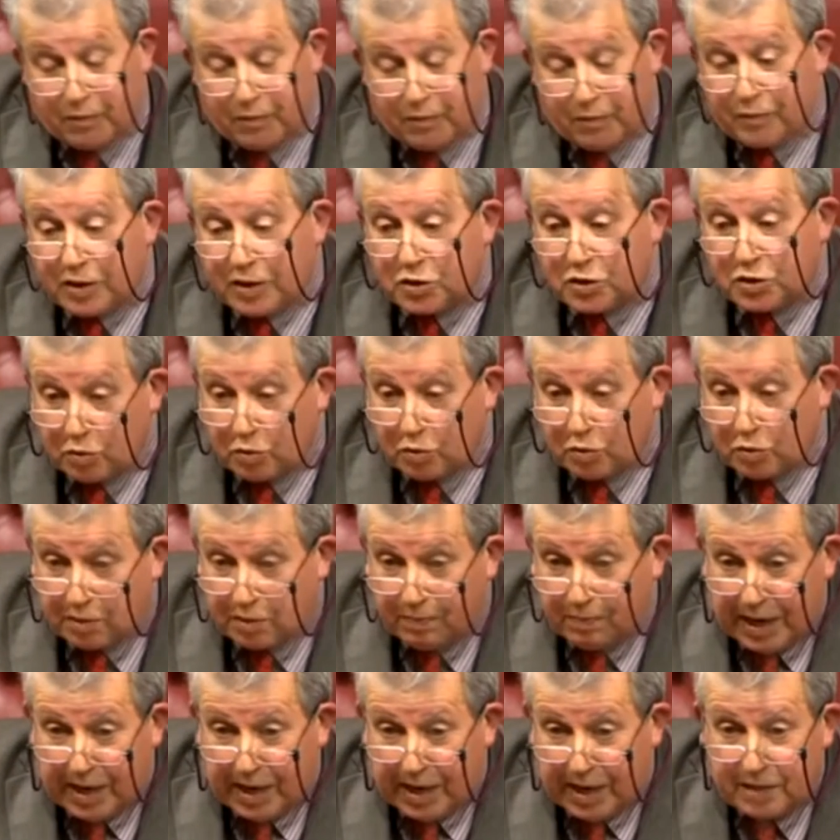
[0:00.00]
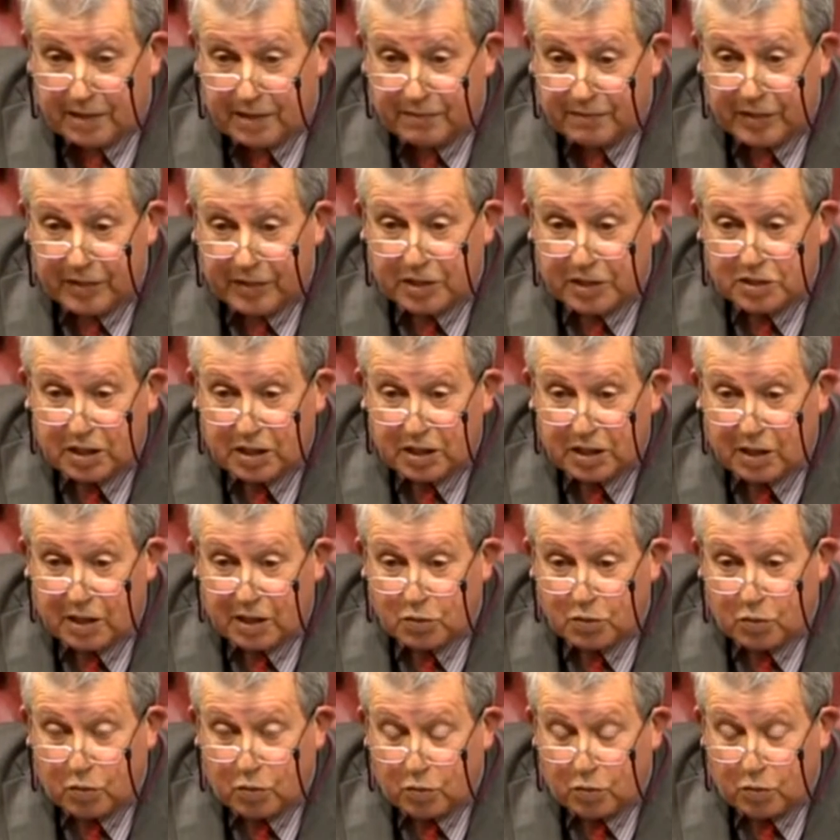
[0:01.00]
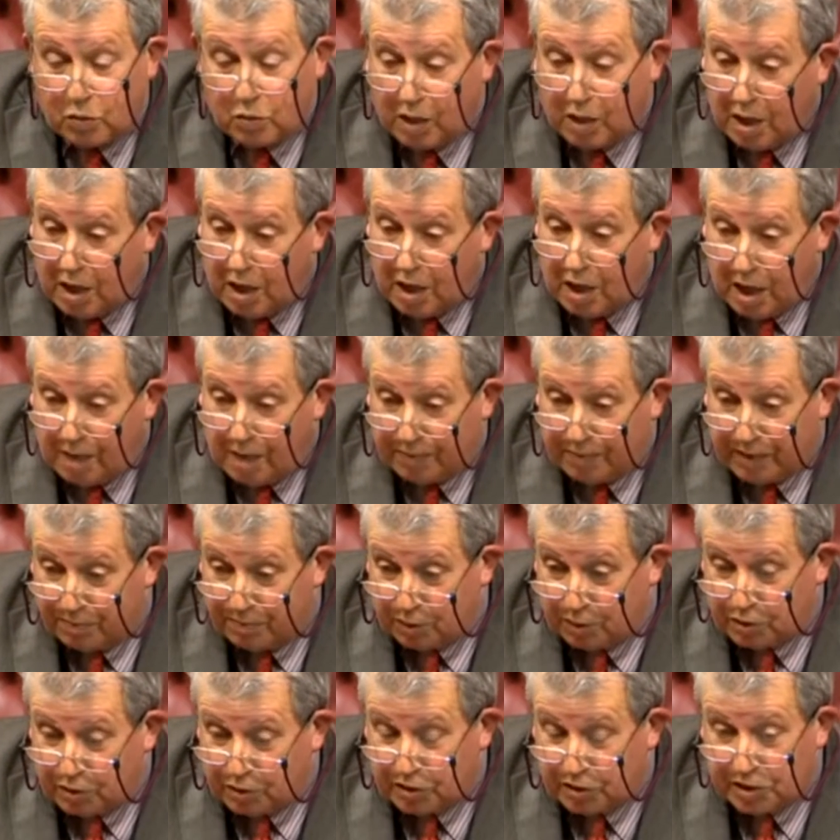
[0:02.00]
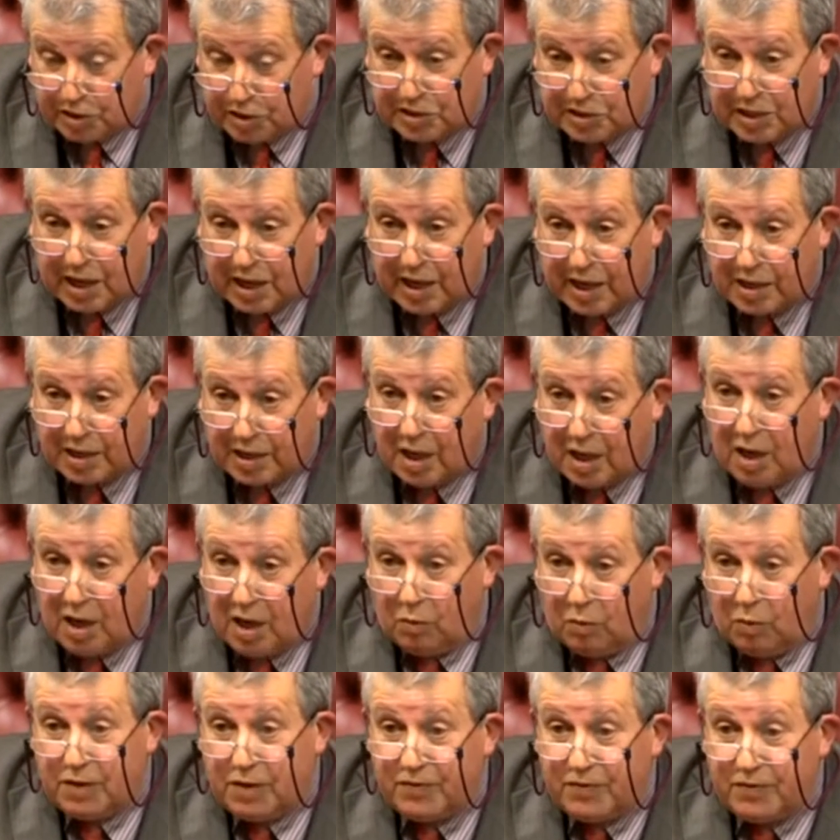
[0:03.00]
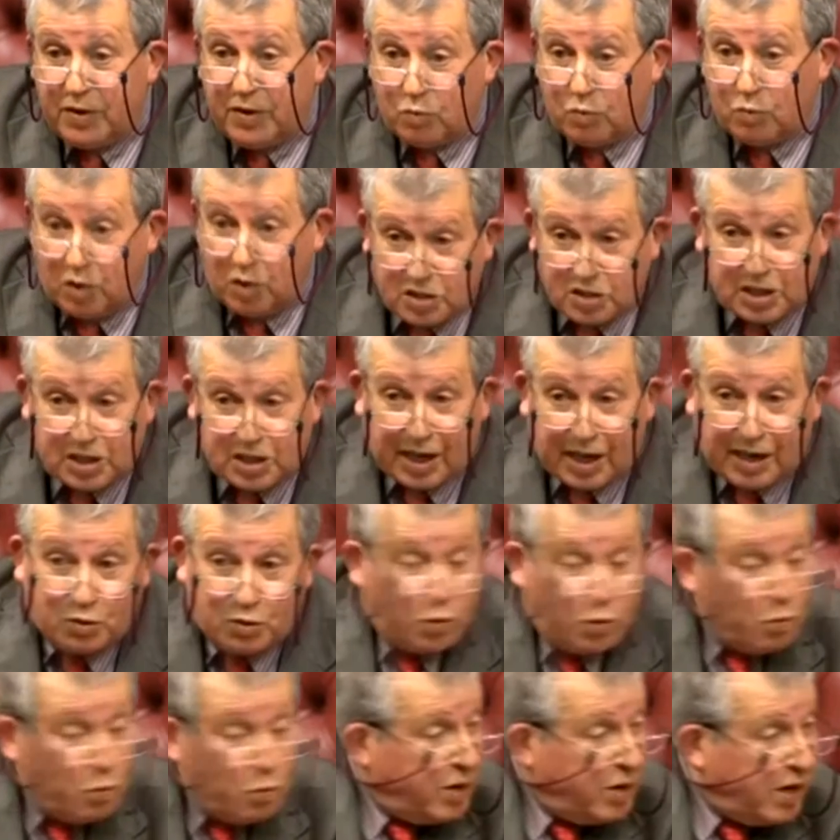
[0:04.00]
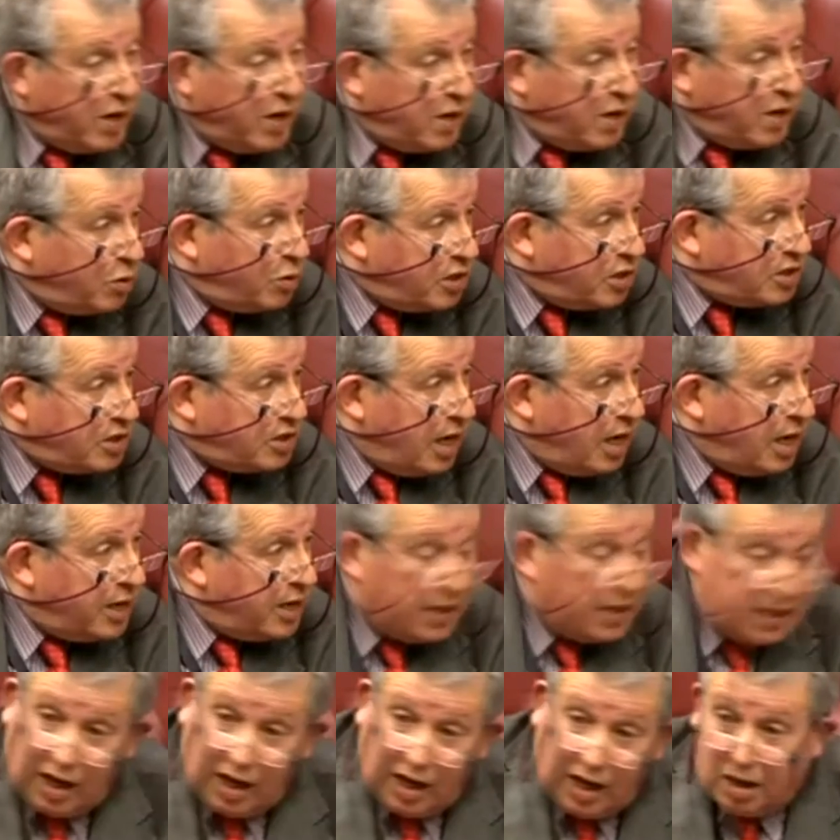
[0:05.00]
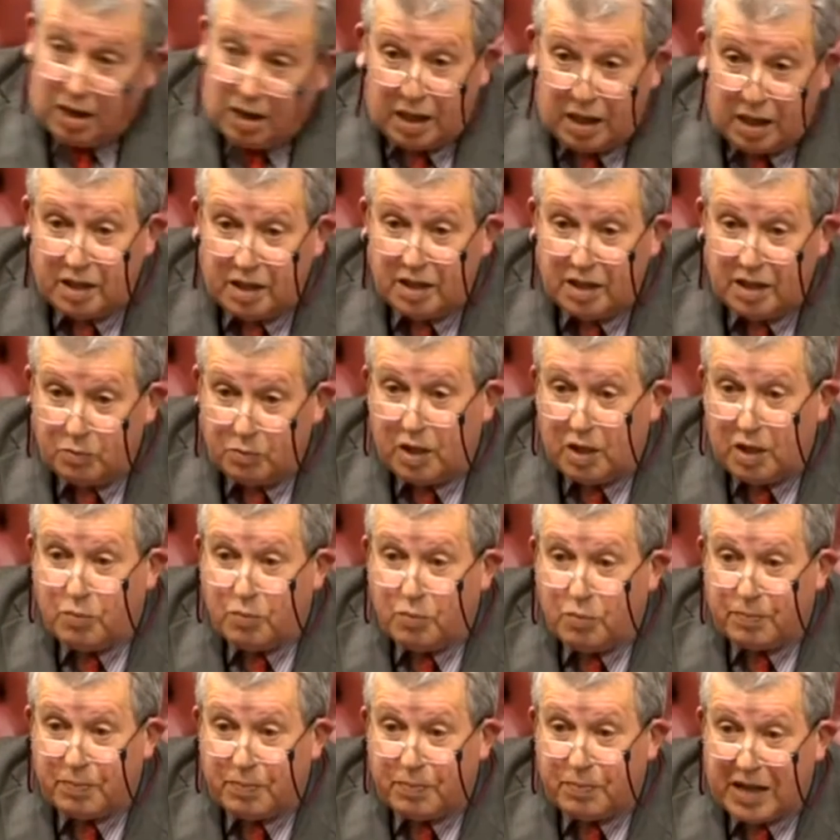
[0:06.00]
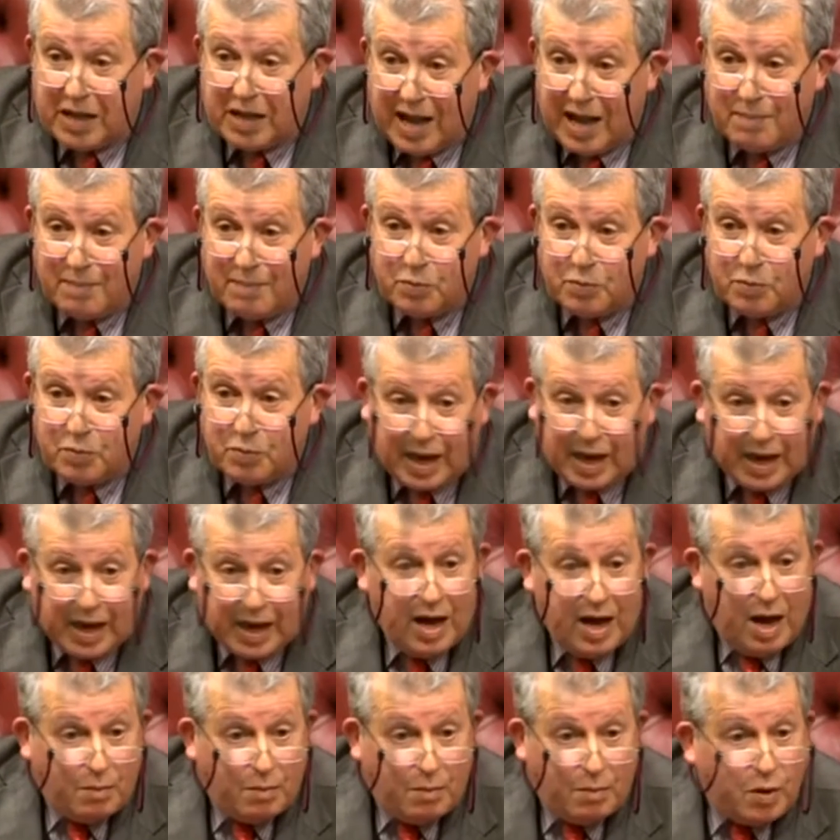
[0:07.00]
noble friend talked about leaving it to local people to decide, well, if it was local people deciding it, I would be happy with that.